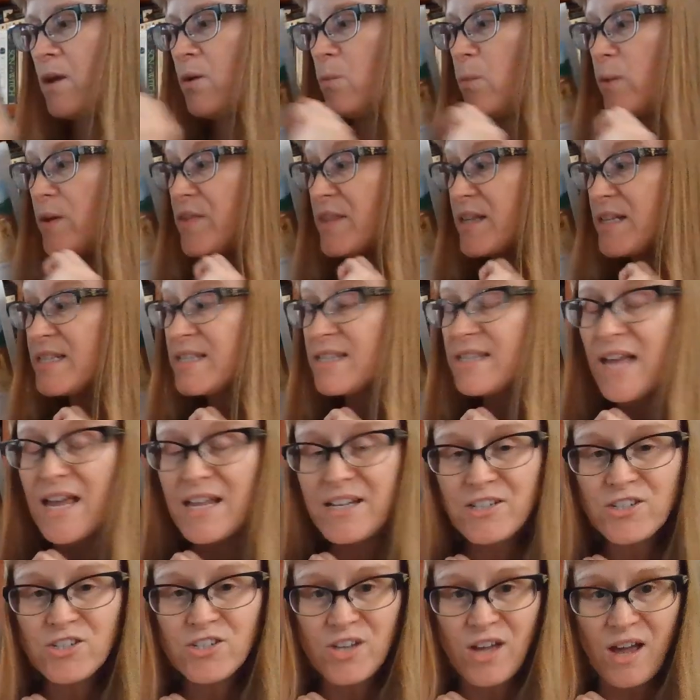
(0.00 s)
When the
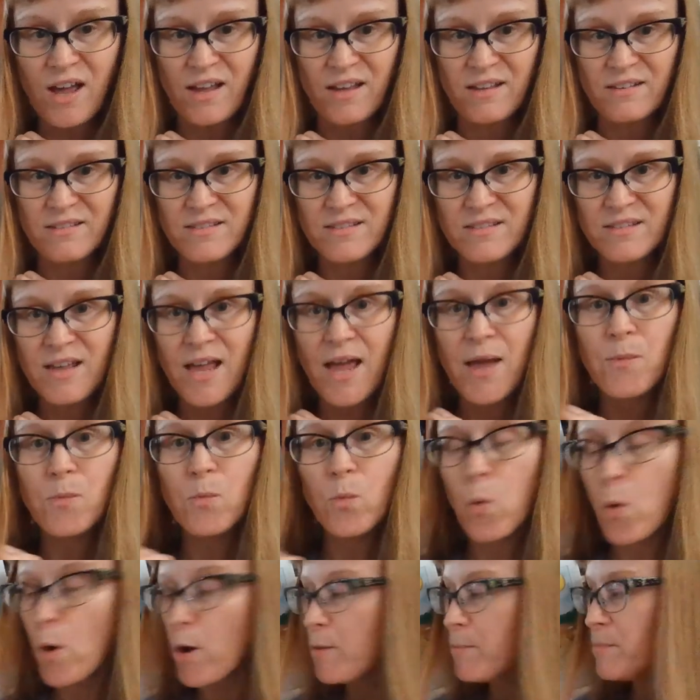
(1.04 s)
sun shines and
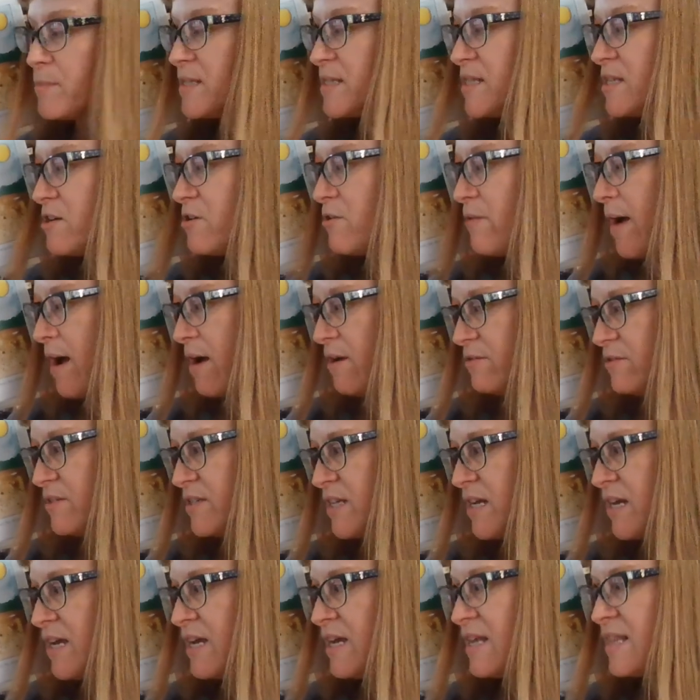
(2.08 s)
warms the ground,
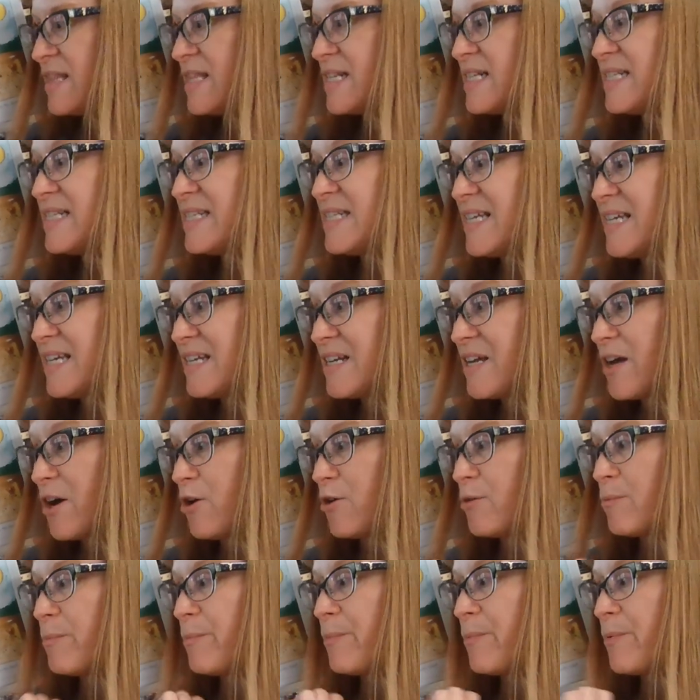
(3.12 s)
the seed
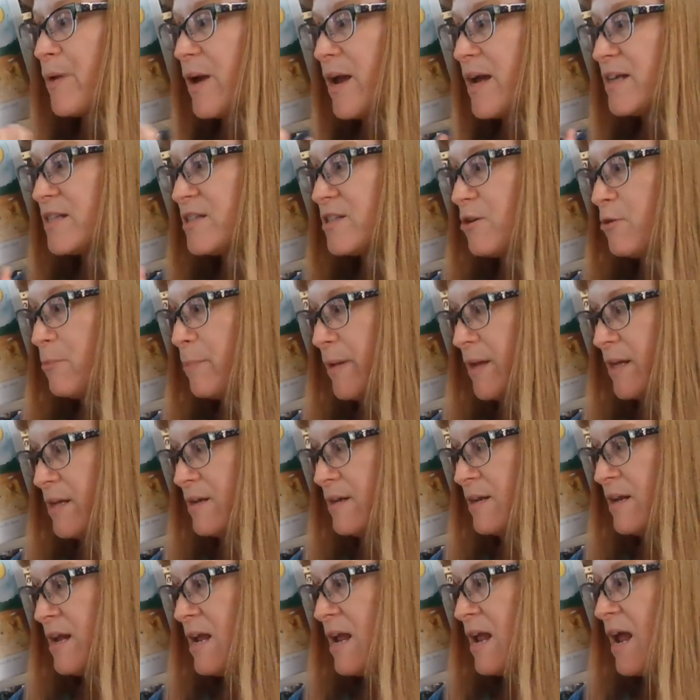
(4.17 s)
coat breaks
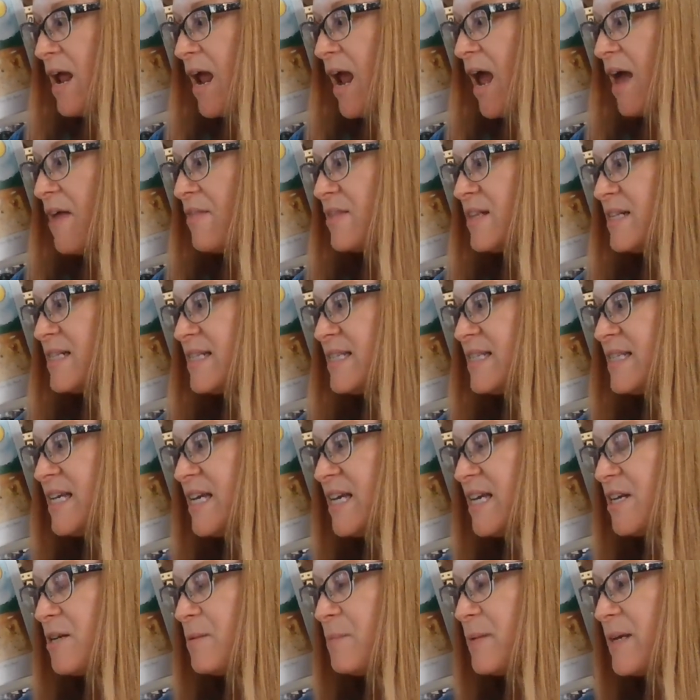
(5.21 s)
open and the
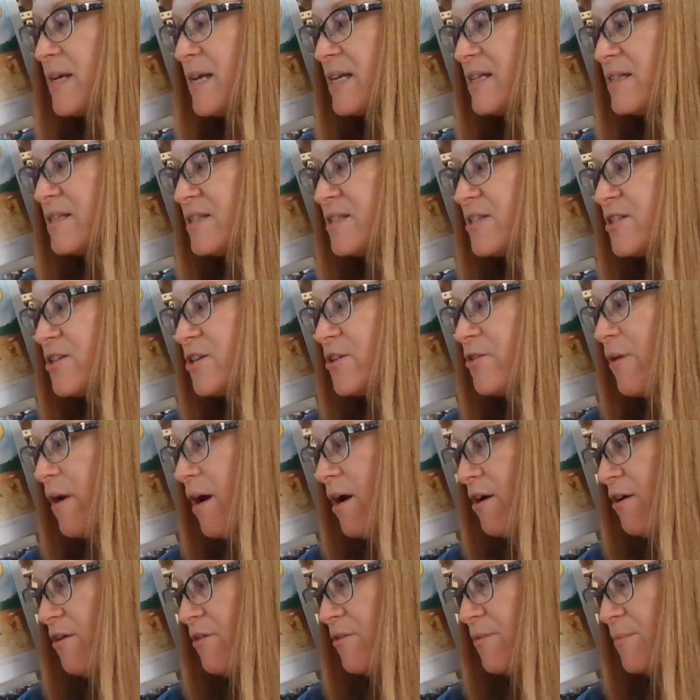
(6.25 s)
seed begins to
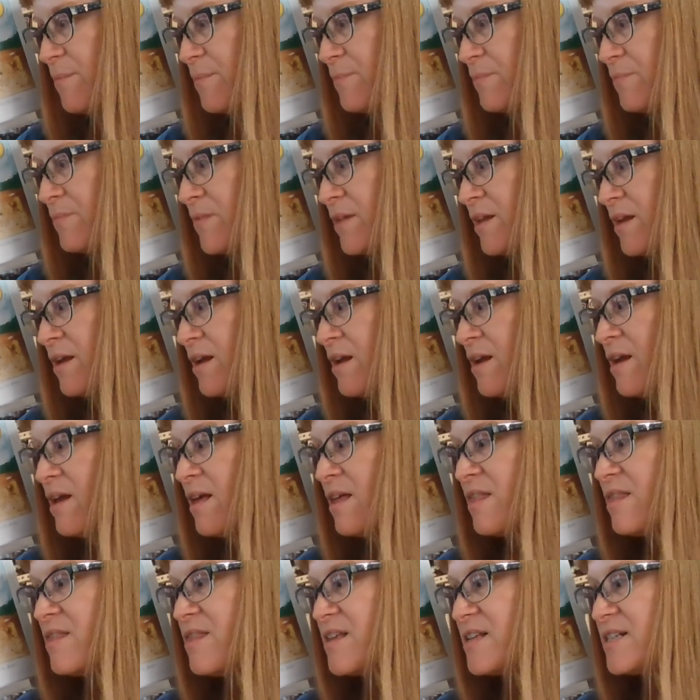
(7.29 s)
grow.
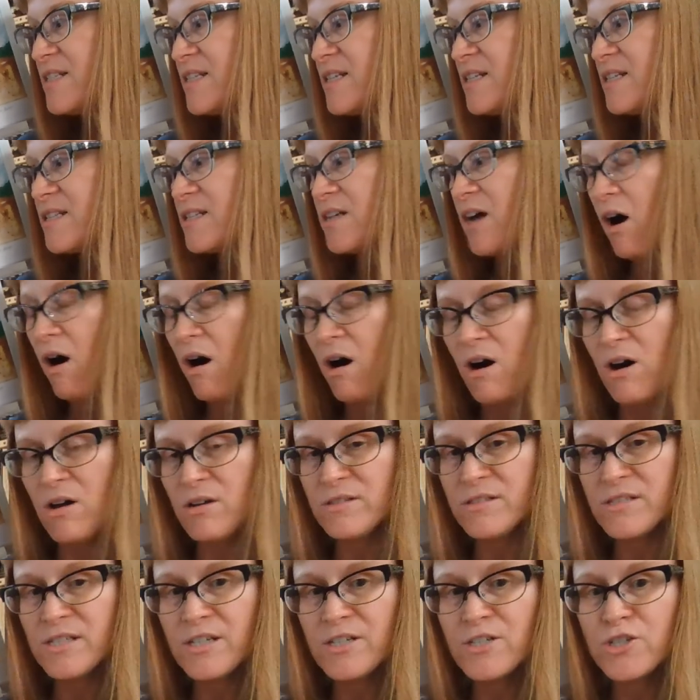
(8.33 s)
This is
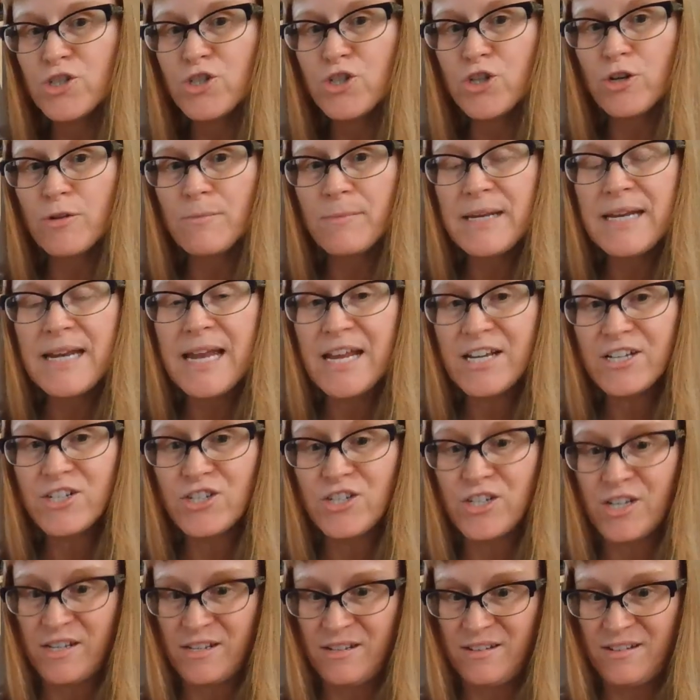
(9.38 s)
called
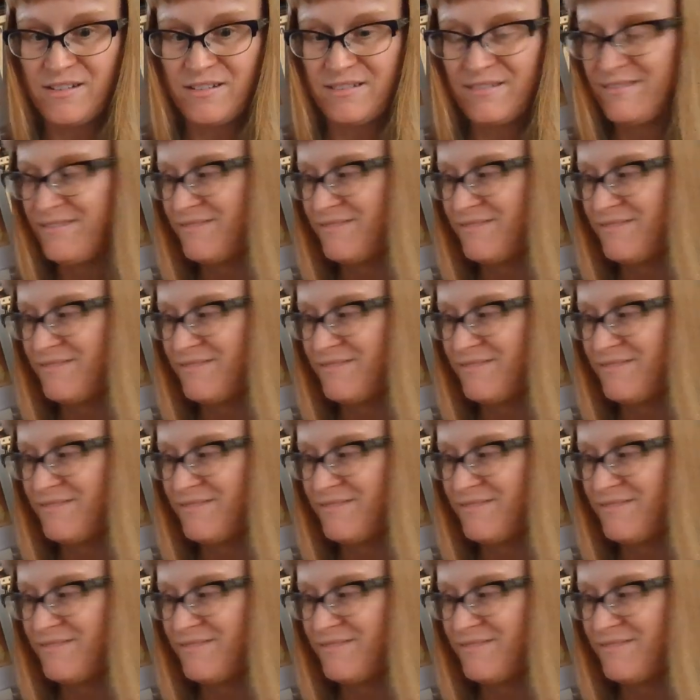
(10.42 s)
germination.